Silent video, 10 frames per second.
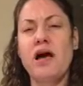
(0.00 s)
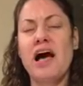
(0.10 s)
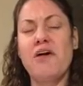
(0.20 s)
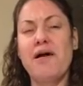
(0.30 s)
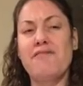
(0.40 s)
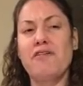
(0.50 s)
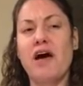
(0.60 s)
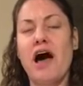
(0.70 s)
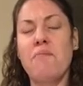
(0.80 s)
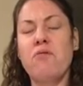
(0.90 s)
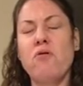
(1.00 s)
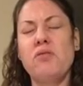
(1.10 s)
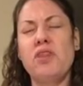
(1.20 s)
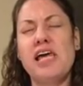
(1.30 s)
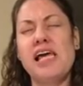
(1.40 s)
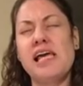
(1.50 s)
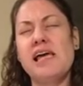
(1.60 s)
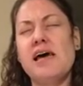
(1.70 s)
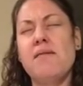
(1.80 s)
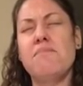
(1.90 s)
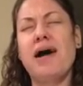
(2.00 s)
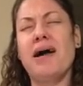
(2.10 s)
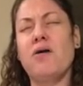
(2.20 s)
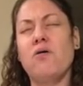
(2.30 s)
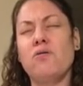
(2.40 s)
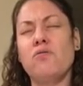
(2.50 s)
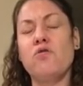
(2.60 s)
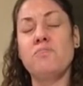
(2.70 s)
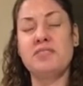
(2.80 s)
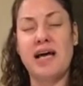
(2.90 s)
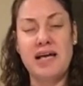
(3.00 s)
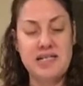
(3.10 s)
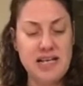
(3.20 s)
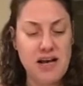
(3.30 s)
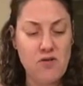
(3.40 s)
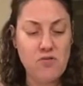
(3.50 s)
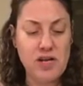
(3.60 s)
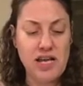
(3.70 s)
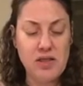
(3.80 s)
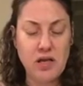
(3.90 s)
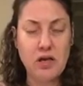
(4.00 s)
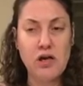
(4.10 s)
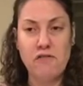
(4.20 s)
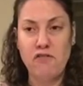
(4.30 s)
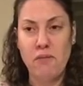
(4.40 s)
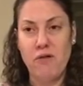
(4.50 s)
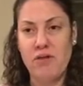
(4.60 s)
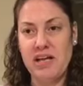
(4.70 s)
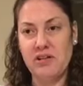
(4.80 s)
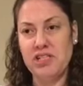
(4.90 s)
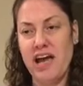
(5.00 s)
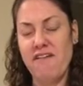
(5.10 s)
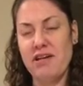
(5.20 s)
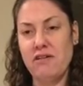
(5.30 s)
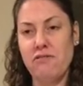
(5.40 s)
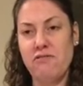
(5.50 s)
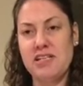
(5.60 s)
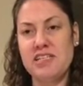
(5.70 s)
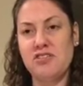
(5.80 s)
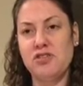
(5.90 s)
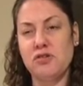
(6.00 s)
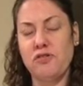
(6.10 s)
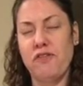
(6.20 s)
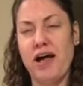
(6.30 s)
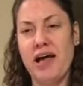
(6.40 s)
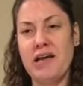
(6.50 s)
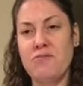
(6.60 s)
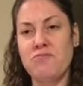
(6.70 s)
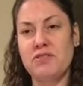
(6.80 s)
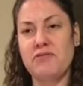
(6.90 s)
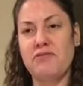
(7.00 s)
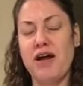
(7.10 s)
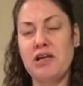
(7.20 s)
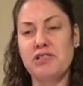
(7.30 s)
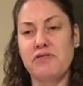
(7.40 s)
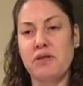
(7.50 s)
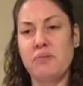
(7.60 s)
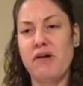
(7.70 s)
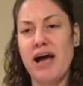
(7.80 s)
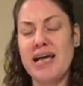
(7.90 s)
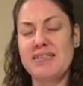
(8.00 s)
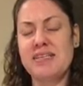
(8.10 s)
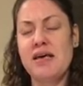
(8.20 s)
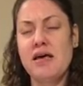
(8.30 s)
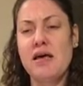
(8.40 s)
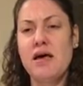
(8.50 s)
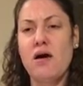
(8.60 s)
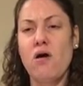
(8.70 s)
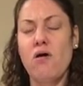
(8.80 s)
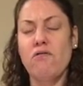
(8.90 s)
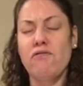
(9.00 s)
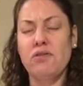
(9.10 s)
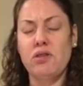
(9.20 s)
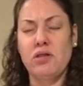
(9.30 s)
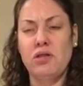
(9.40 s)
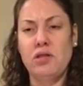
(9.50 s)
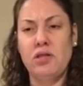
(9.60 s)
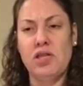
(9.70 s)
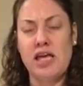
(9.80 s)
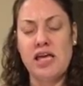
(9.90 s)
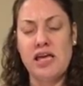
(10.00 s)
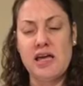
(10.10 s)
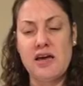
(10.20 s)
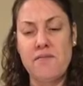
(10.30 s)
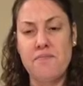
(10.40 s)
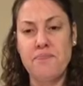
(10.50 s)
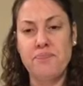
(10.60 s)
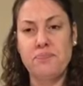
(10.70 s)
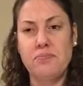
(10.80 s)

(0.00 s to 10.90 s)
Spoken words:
However, I put the bag on upside down in the curve of my wheelchair, and it fitted just fine and was a fraction of the price of the